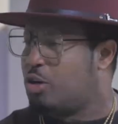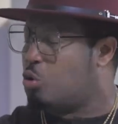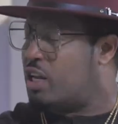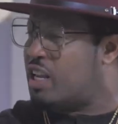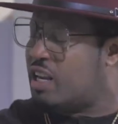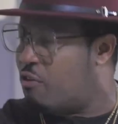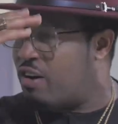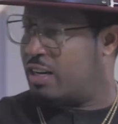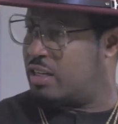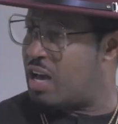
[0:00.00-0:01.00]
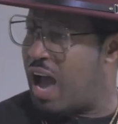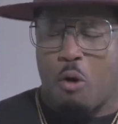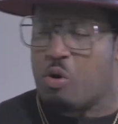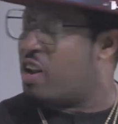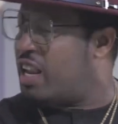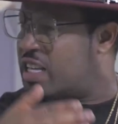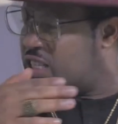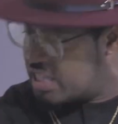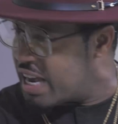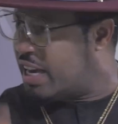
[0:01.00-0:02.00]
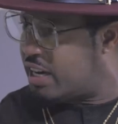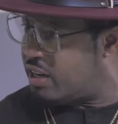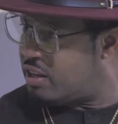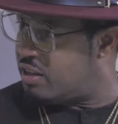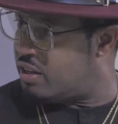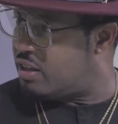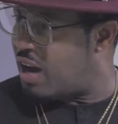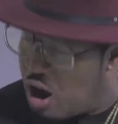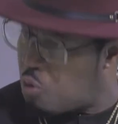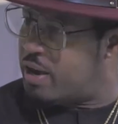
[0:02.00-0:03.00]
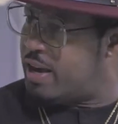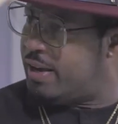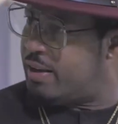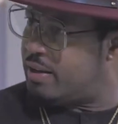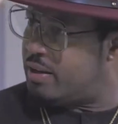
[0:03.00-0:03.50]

are you lily-livered? Are we really in sync? Are we?